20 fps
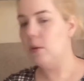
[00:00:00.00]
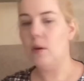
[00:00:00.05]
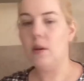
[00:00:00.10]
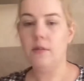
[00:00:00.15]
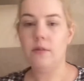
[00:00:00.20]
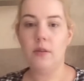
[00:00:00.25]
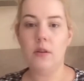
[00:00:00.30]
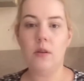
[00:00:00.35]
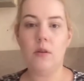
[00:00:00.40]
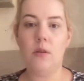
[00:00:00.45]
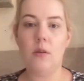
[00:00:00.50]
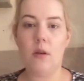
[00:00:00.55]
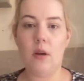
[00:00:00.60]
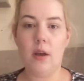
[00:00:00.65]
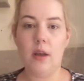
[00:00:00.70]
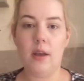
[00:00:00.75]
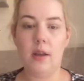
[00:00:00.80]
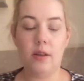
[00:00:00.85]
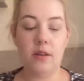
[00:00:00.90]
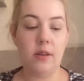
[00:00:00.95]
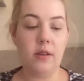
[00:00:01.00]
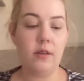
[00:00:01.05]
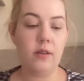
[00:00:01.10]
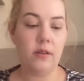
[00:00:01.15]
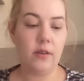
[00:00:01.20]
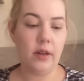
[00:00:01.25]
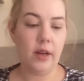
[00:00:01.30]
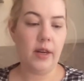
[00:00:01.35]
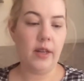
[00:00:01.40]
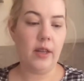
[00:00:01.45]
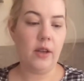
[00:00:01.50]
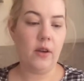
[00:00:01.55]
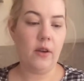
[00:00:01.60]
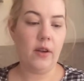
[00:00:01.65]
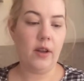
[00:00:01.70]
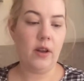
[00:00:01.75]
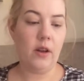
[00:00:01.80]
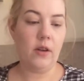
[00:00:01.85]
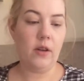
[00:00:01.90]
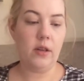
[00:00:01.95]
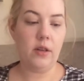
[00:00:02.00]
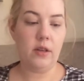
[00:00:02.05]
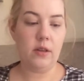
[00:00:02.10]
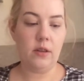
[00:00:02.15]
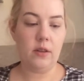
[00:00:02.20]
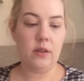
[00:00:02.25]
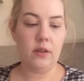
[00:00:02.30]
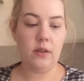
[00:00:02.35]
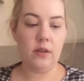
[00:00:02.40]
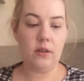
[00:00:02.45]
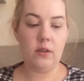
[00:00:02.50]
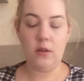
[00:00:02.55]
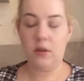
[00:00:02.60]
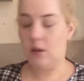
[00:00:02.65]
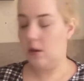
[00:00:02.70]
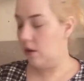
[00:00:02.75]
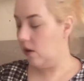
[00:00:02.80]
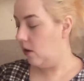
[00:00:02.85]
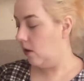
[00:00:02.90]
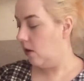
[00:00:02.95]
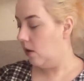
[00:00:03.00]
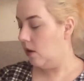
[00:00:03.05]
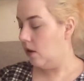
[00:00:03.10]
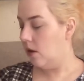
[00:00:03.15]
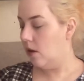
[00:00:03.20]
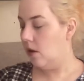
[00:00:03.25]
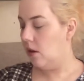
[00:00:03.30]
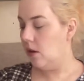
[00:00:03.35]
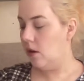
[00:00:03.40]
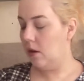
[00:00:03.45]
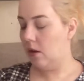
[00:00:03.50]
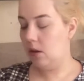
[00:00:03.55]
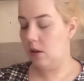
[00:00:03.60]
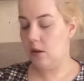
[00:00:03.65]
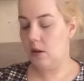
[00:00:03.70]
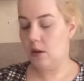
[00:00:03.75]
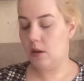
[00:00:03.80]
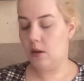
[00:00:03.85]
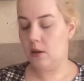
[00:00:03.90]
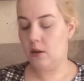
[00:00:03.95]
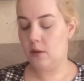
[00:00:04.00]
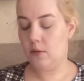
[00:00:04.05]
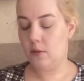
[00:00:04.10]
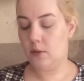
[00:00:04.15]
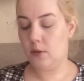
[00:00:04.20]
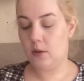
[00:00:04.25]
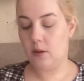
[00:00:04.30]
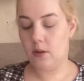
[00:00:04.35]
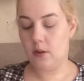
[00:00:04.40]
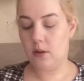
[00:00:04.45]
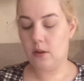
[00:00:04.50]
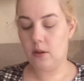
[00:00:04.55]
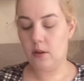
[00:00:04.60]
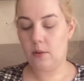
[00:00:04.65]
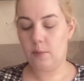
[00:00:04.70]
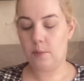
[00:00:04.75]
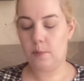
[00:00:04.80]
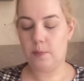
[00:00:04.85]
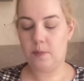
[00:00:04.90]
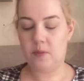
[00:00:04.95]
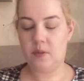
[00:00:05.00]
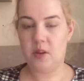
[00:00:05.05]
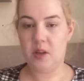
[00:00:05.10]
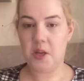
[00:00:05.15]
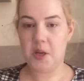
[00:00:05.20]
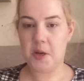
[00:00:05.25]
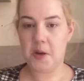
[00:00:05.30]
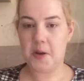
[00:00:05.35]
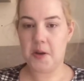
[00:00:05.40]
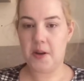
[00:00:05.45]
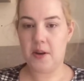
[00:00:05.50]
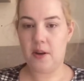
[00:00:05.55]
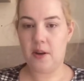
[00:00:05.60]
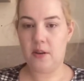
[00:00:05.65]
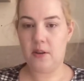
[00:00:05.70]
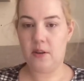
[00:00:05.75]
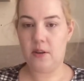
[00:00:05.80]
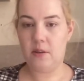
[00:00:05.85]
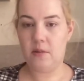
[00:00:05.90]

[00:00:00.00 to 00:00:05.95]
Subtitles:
I forgot I had the jelly highlighters. And I've got the stick highlighter.